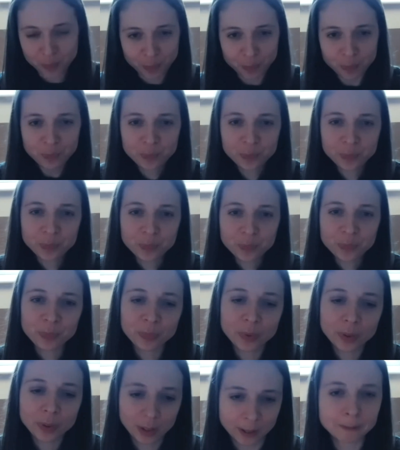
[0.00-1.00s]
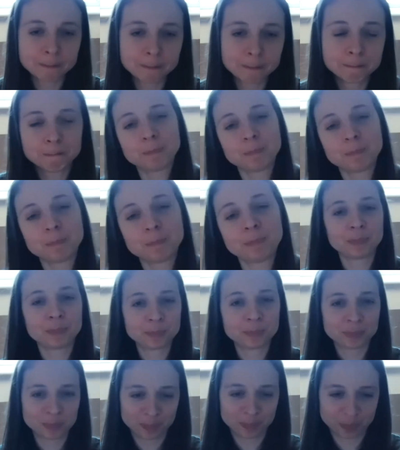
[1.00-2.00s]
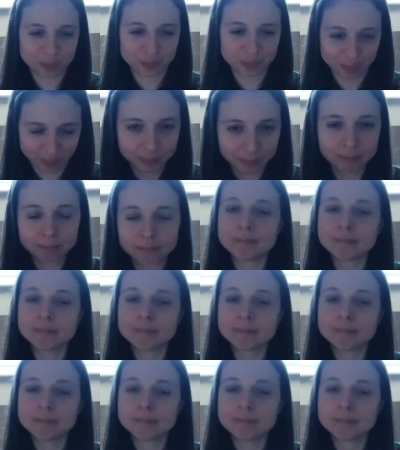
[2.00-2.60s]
me and ask questions or leave comments or